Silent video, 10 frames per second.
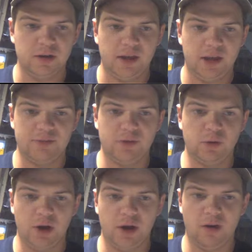if you
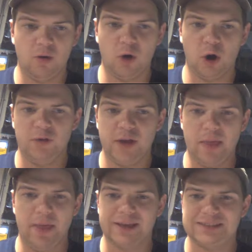could, or if you
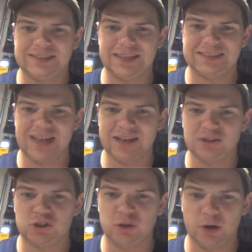get like a
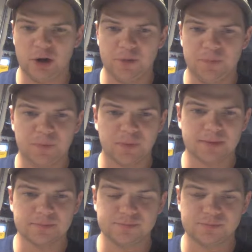6'10 shooter
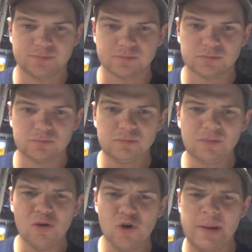
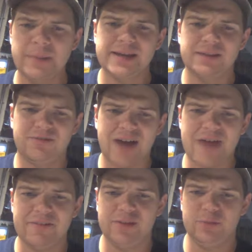who can maybe take the
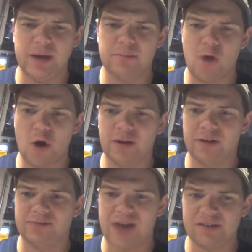5, and then you play Martin
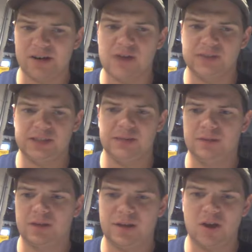at the 5 on offense
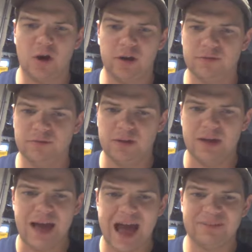and then
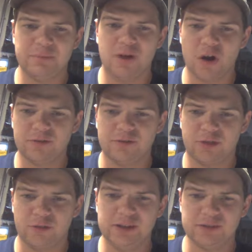have him guarding
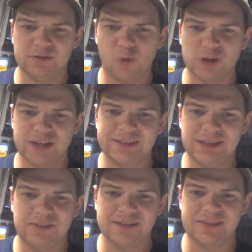3s and 4s on
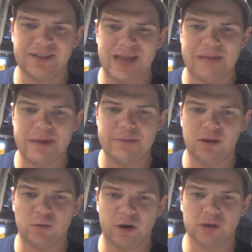defense. I think that maybe
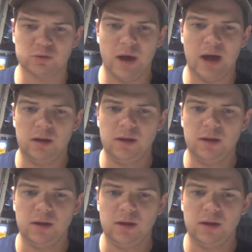could work as well.